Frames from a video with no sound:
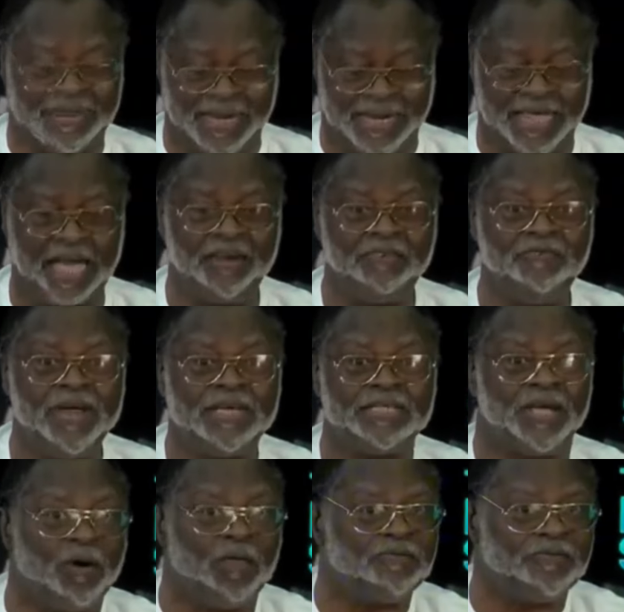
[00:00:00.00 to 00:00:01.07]
the
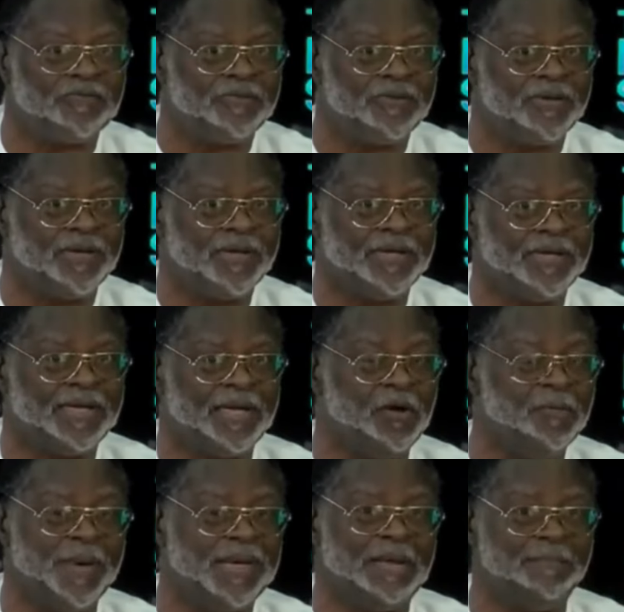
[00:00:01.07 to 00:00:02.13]
guardrails of
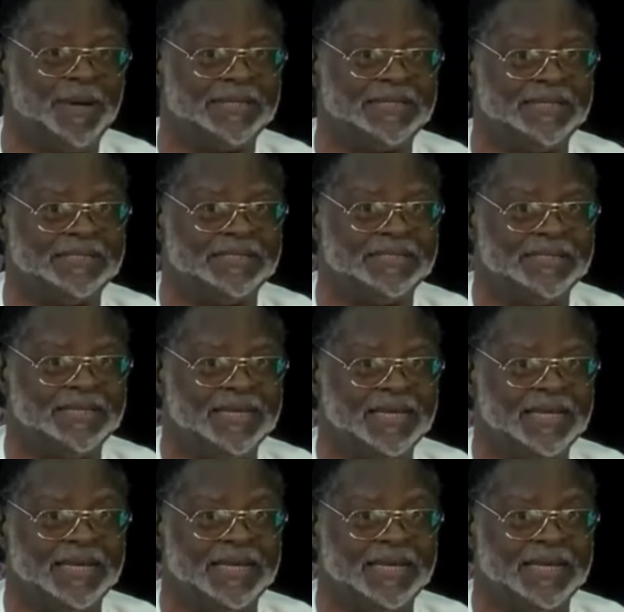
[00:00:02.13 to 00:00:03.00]
human liberties,